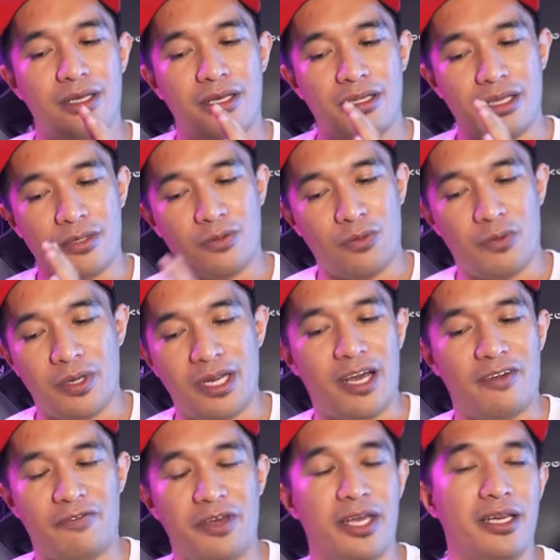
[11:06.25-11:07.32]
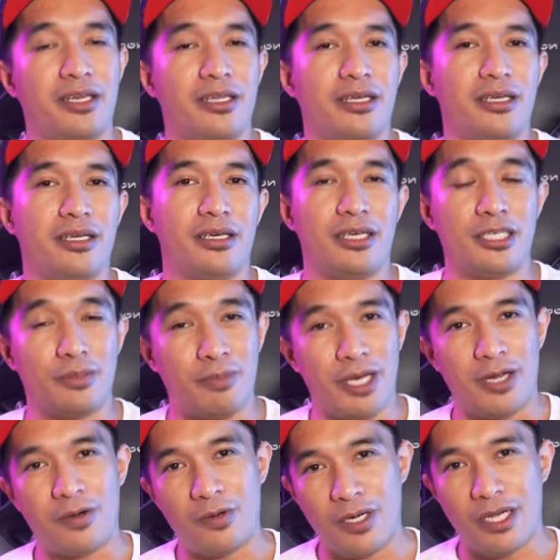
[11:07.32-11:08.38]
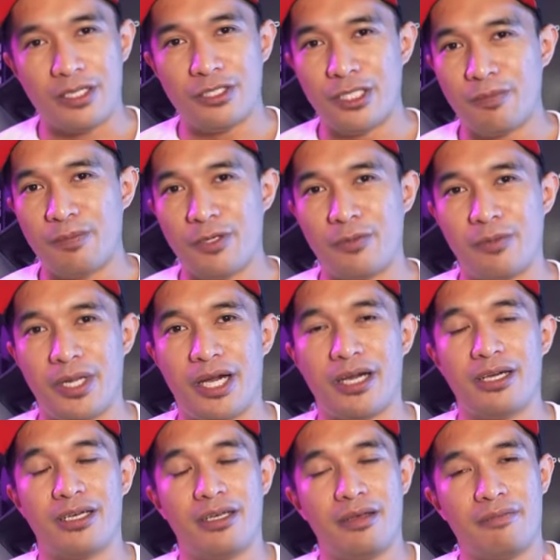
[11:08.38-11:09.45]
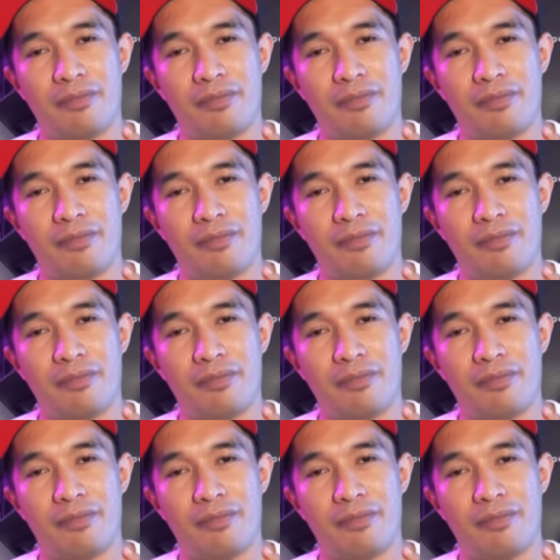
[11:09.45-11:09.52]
that we will avail is meron ng GPU block